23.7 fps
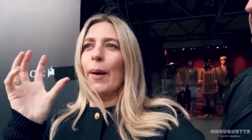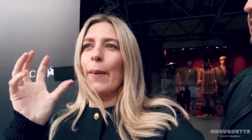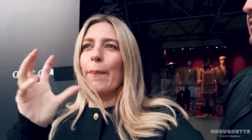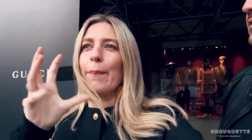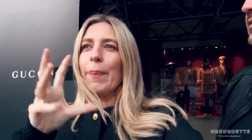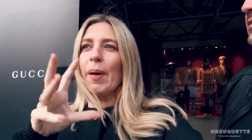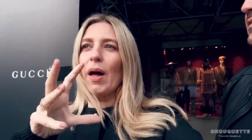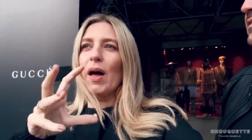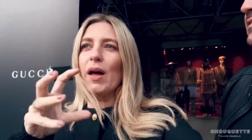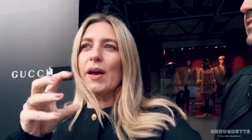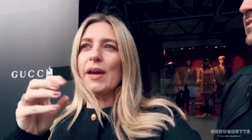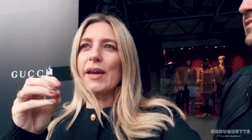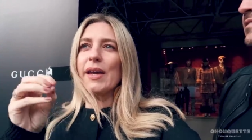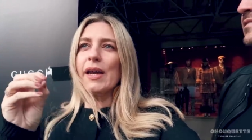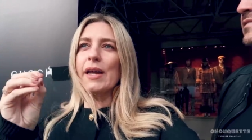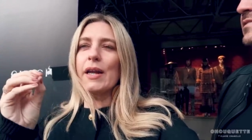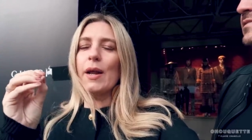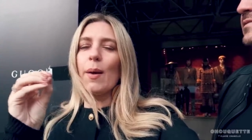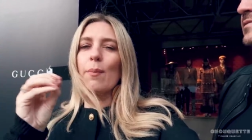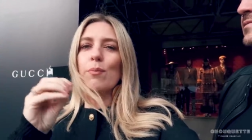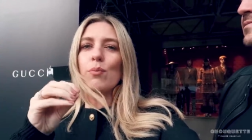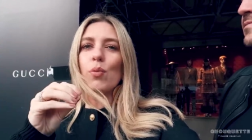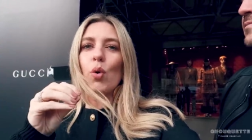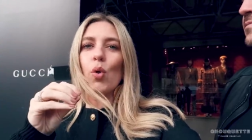A
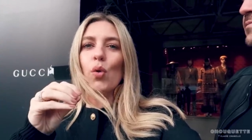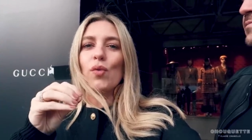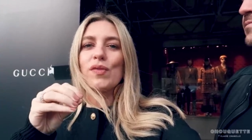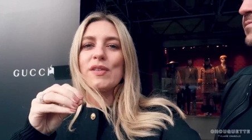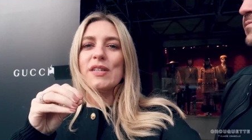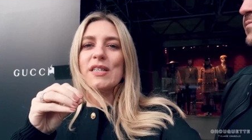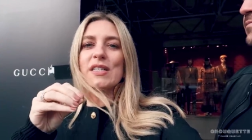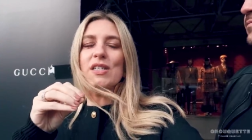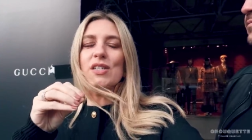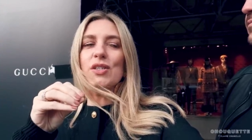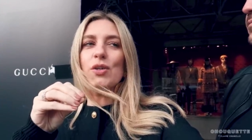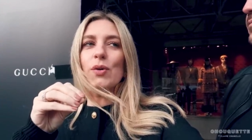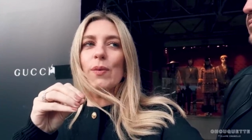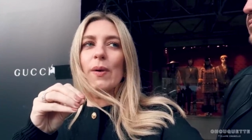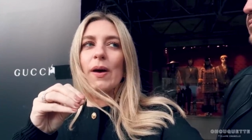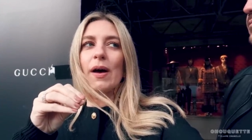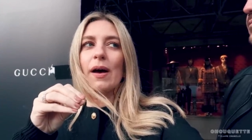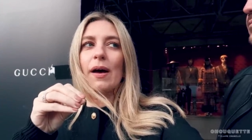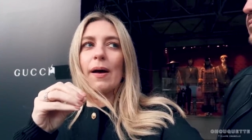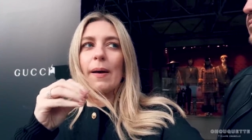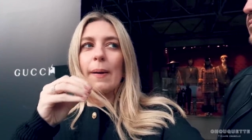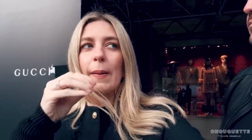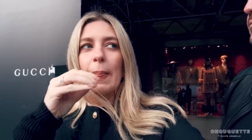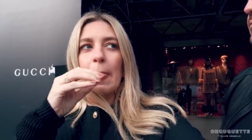Birkin morphed into a
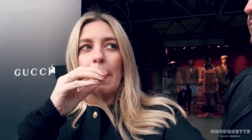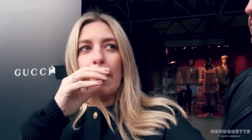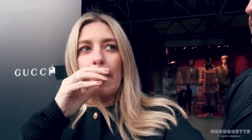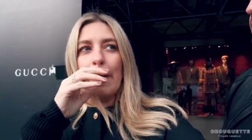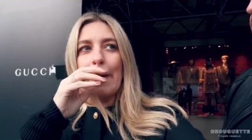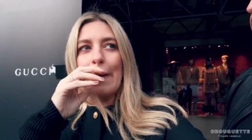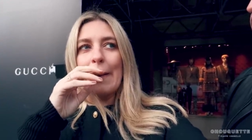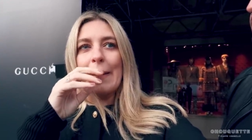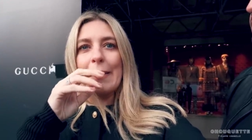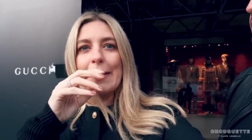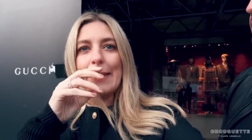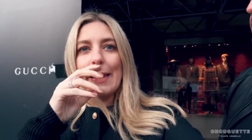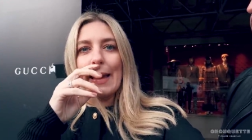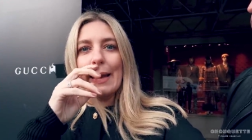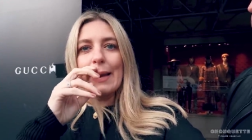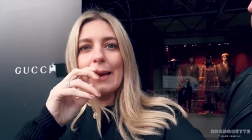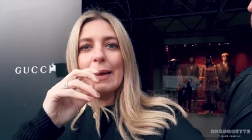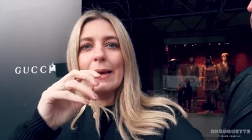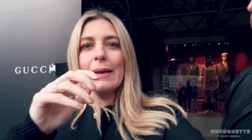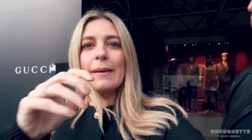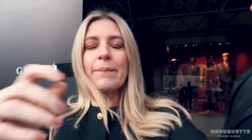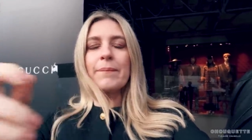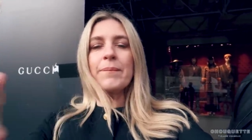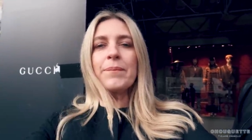
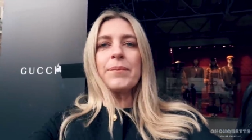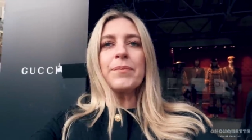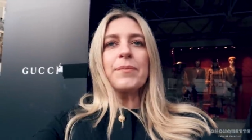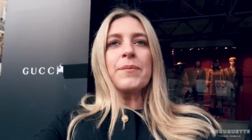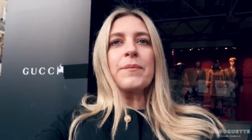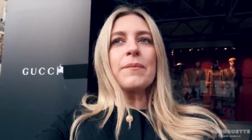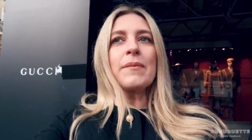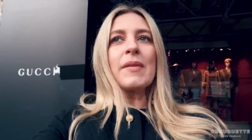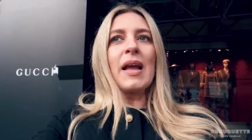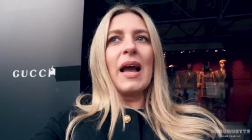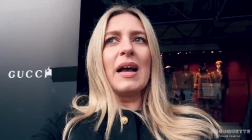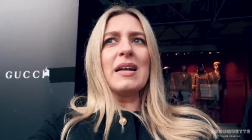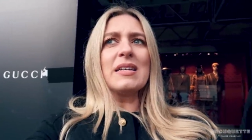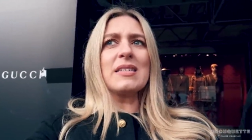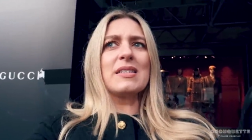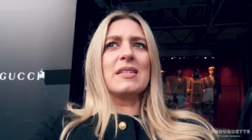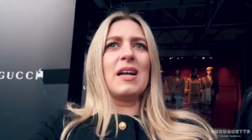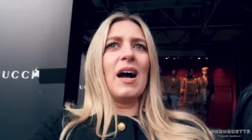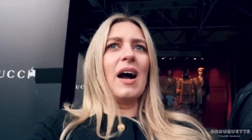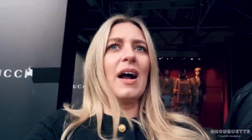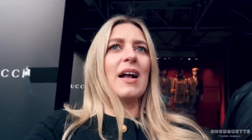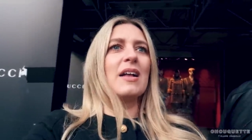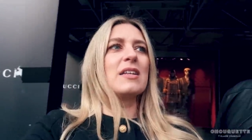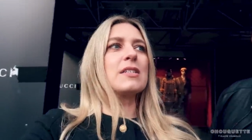Kelly. That's
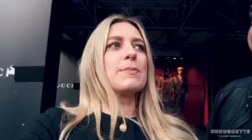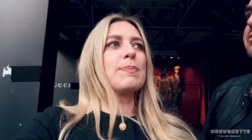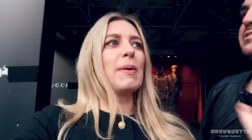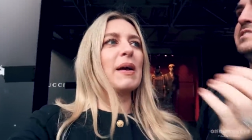nice.